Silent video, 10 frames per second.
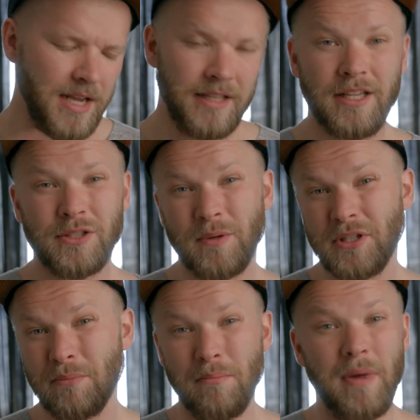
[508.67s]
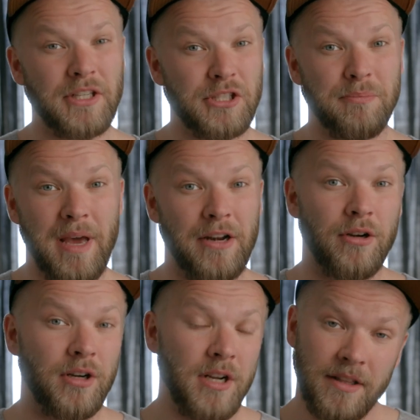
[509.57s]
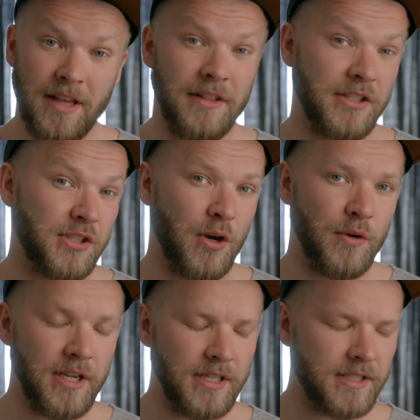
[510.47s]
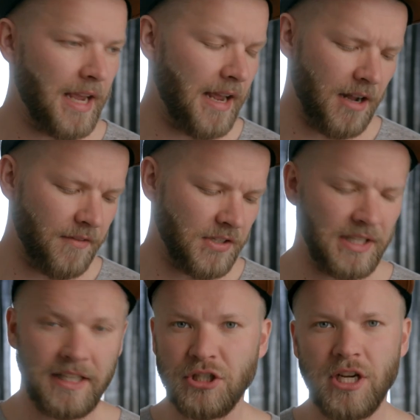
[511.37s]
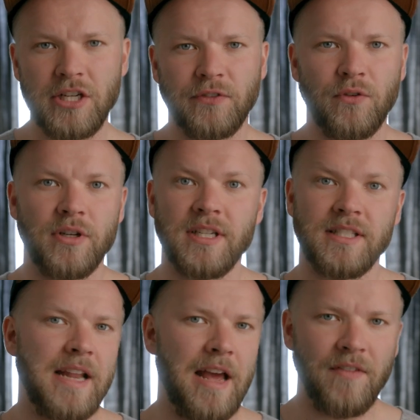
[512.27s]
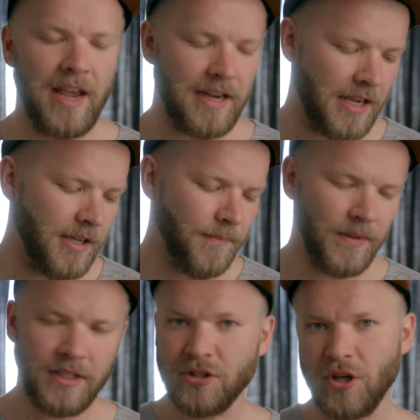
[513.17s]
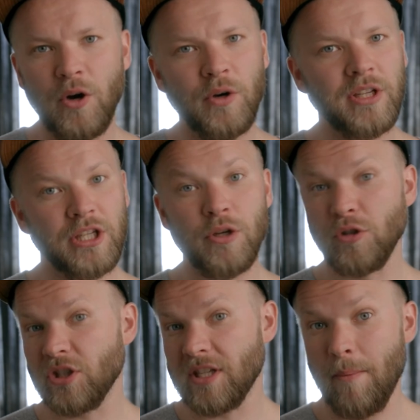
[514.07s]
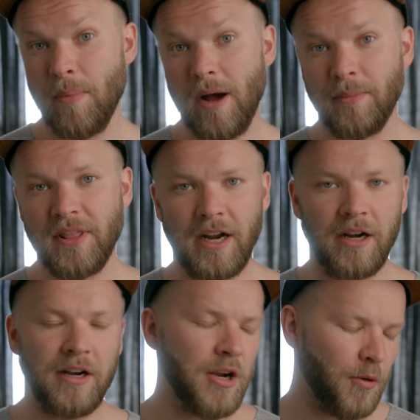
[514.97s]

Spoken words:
This was much better than the Sony's, and obviously the GH4 doesn't have any, so huge step up there.